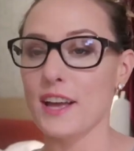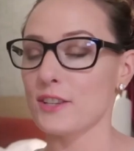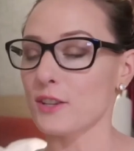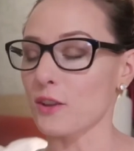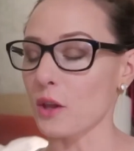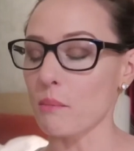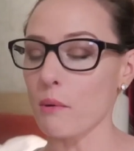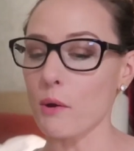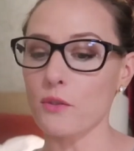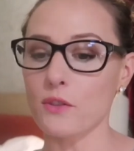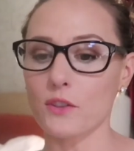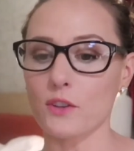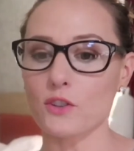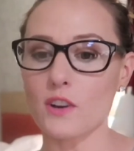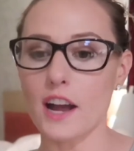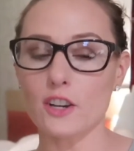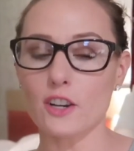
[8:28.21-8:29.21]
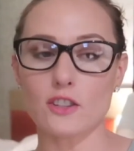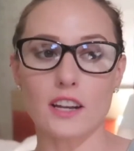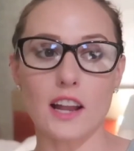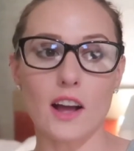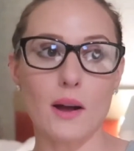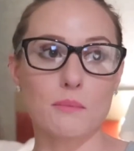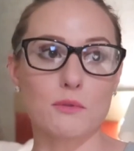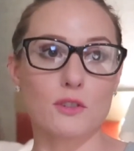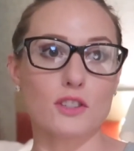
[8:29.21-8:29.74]
So they're both in the trash and
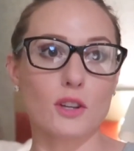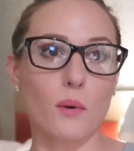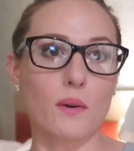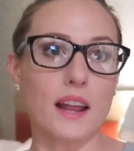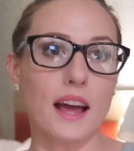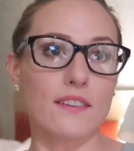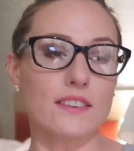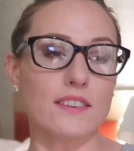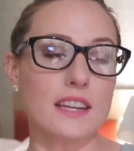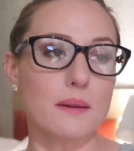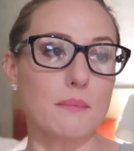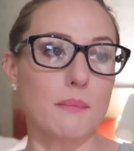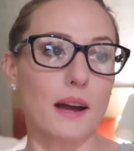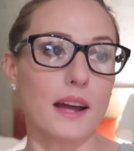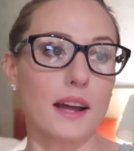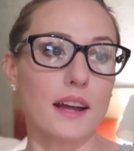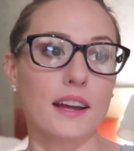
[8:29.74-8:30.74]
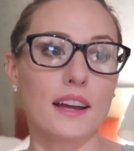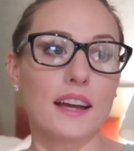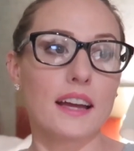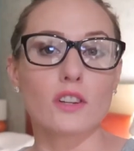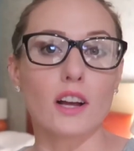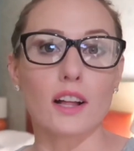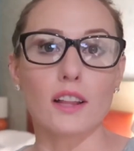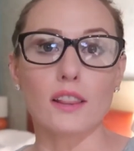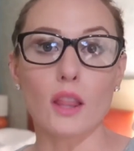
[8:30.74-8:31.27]
now I'm just going to have to eat my
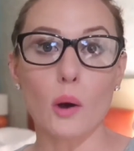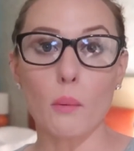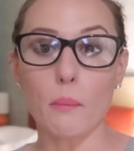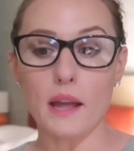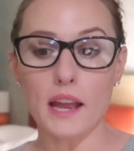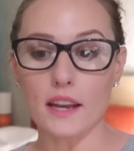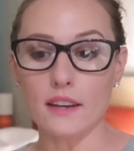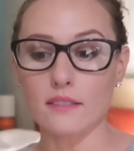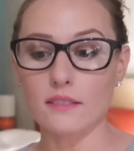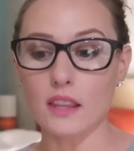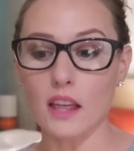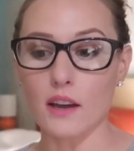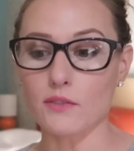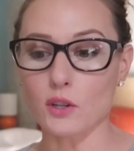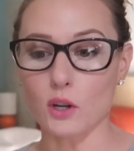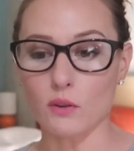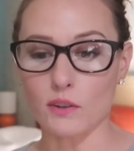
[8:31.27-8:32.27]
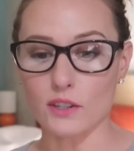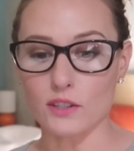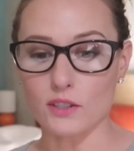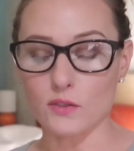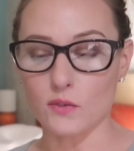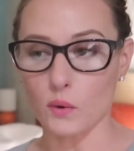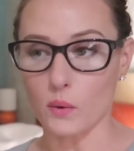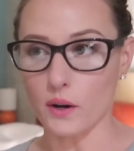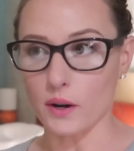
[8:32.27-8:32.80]
uh, lo mein
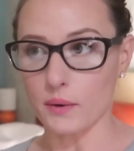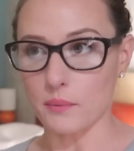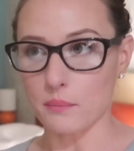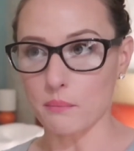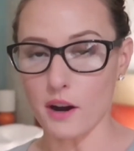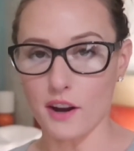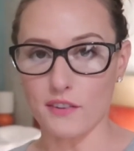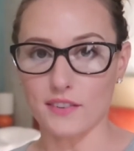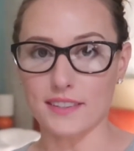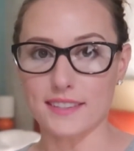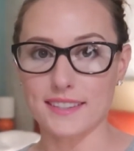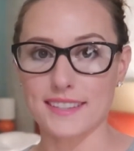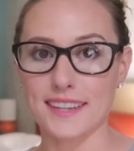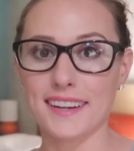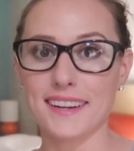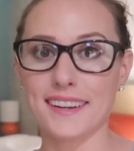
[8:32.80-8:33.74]
leftovers for breakfast.